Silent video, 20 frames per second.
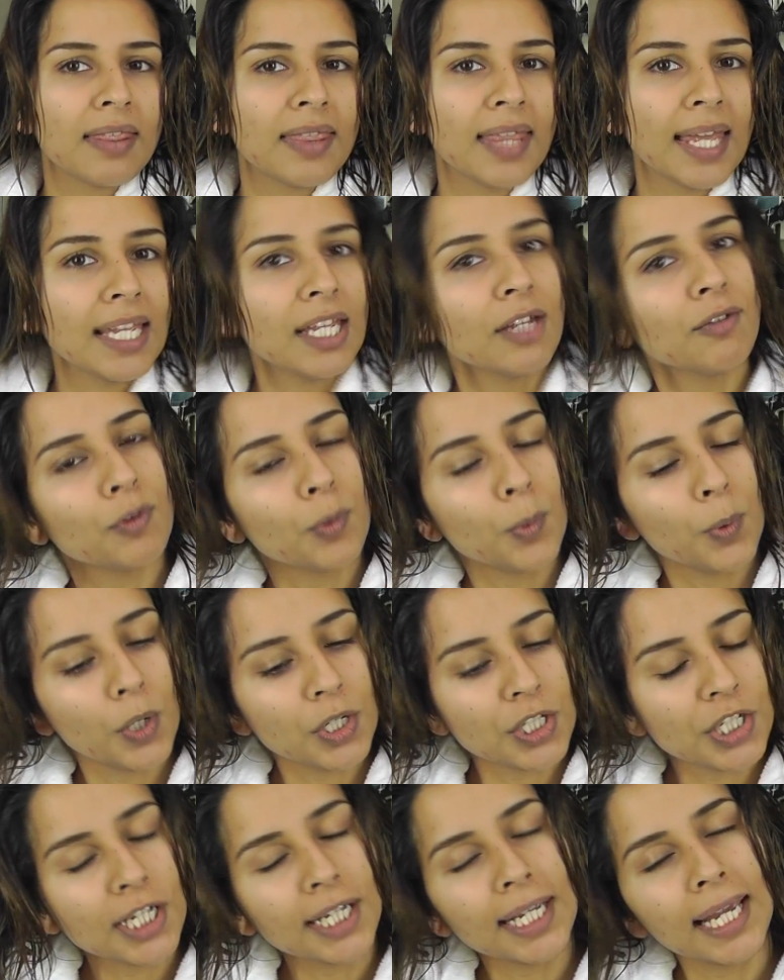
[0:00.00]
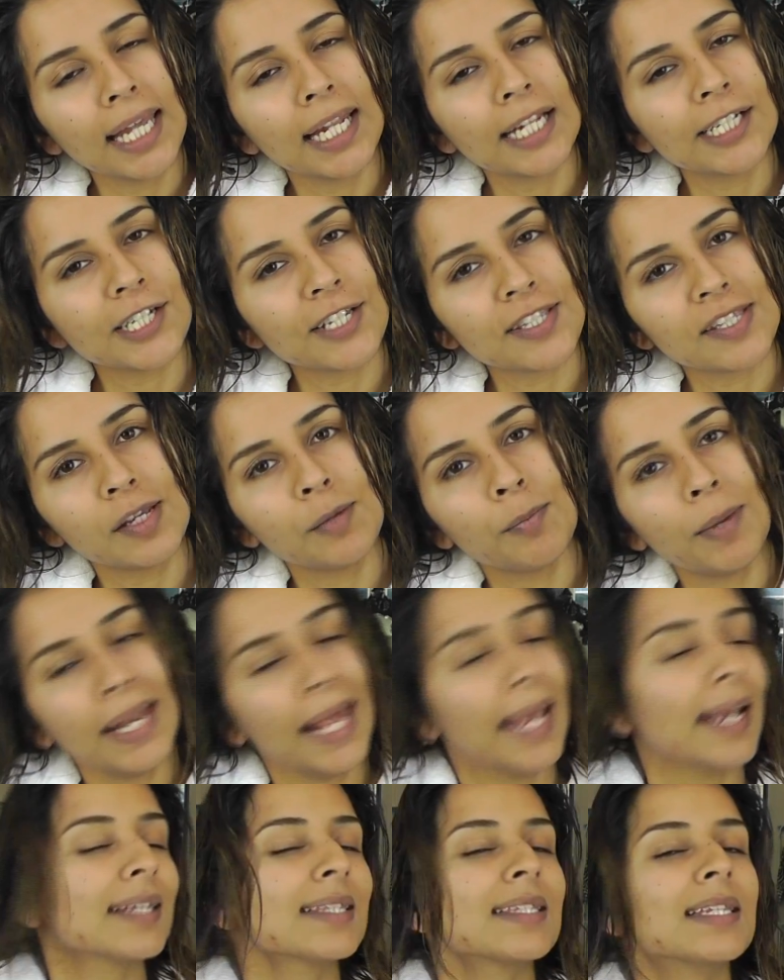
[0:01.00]
Thank you for watching, and I shall see you in my
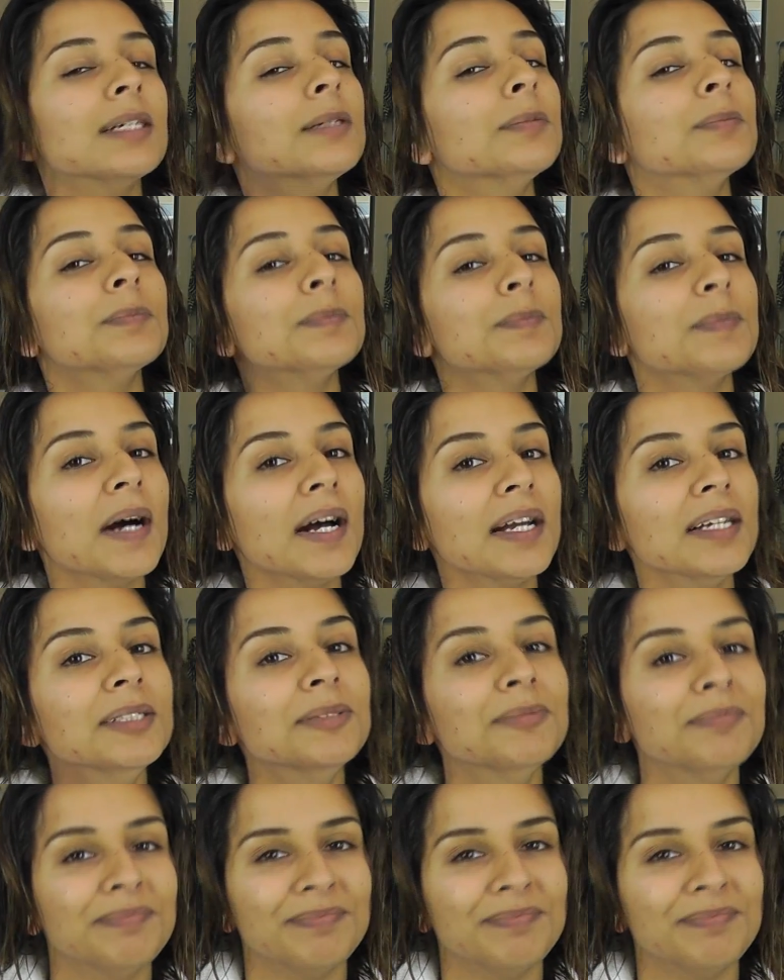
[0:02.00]
next. Bye.